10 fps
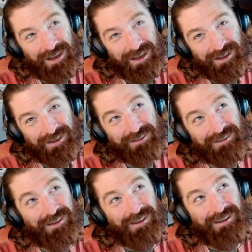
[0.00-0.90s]
And
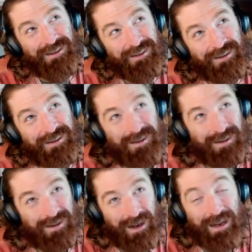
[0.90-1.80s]

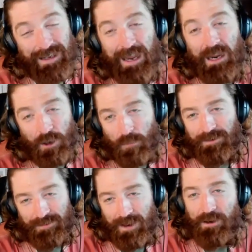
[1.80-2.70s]
I care
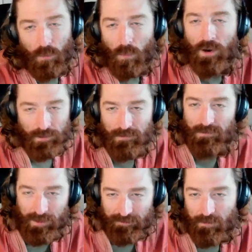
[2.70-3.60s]
because I don't want
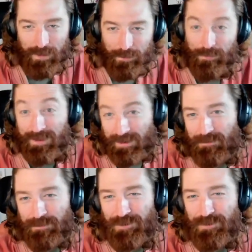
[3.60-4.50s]
lots of people to get
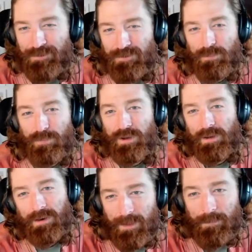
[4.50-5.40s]
confused,
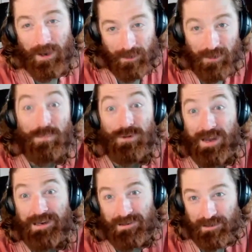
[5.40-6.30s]
but I'm not going to
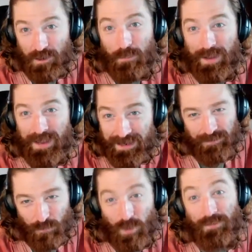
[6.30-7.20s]
blindly obey
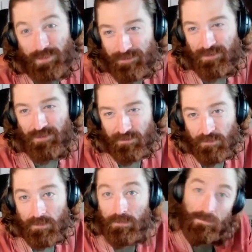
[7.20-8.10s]
one of their
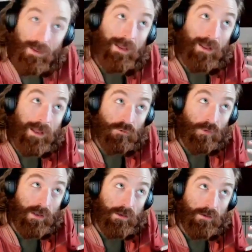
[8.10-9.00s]
suggestions. I, I
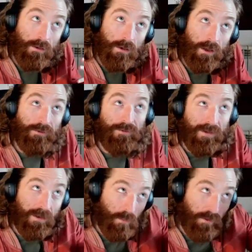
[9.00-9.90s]
try to
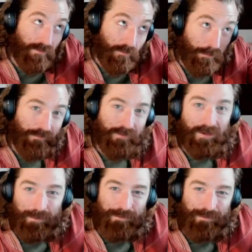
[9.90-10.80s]
understand where's this person
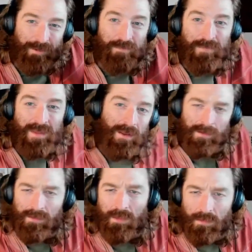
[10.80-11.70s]
coming from.
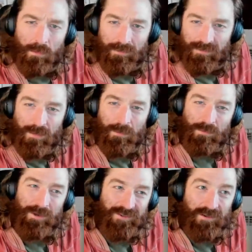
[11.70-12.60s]
Like there, there was someone
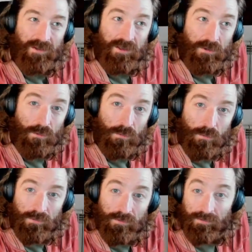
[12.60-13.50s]
recently who
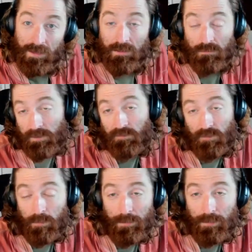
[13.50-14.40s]
was a
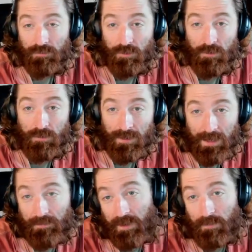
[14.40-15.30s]
traditional publisher
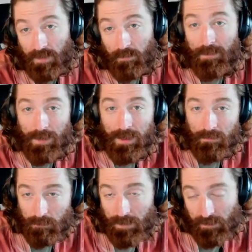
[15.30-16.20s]
and they, they read
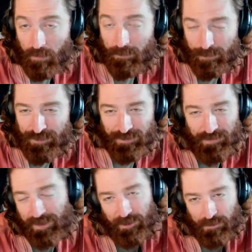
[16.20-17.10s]
my my current book and they
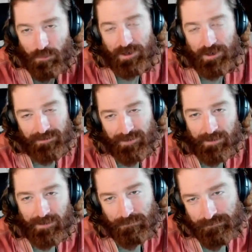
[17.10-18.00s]
got annoyed because
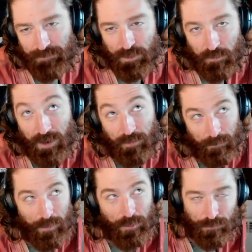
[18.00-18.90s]
I'm, you know, not the
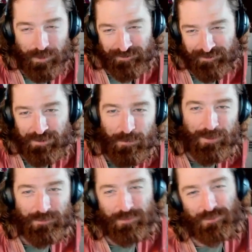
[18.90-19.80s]
most positive
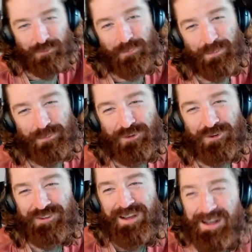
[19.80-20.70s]
about traditional
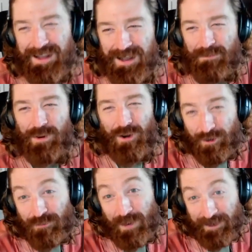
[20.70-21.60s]
publishers but
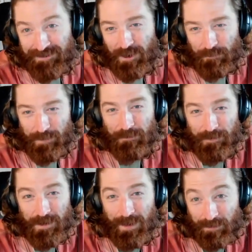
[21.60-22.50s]
also I could tell from their
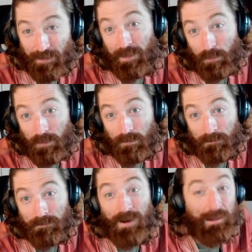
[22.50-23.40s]
feedback that they were
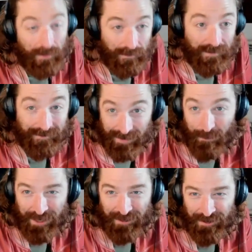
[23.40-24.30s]
violently
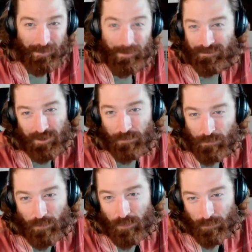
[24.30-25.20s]
skimming. They must have gone through
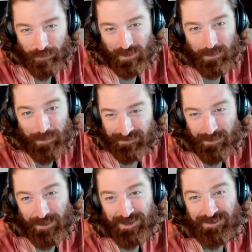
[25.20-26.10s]
the whole book in about
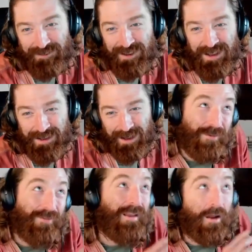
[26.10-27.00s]
10 minutes.
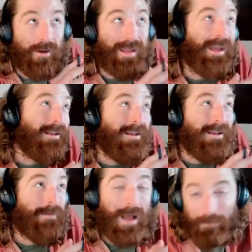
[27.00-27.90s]
So it's like, okay,
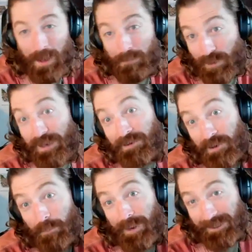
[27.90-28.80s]
I'm not blindly
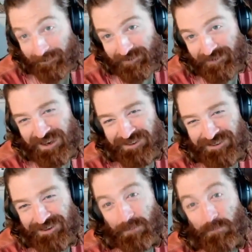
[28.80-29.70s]
obeying the
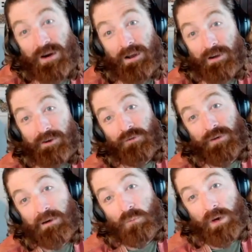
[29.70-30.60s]
suggestions. I'm trying to
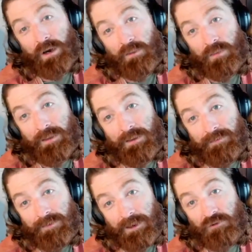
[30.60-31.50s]
understand where did
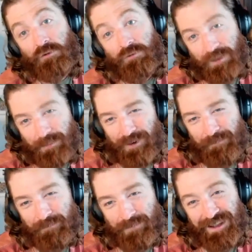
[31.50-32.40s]
these issues come
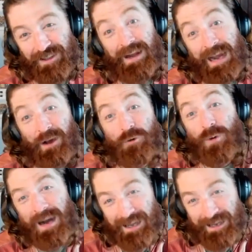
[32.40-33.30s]
from? Yeah. And then how do
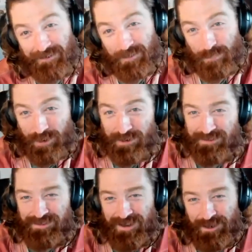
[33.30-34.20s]
I, as the product
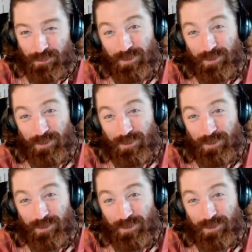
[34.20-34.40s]
designer,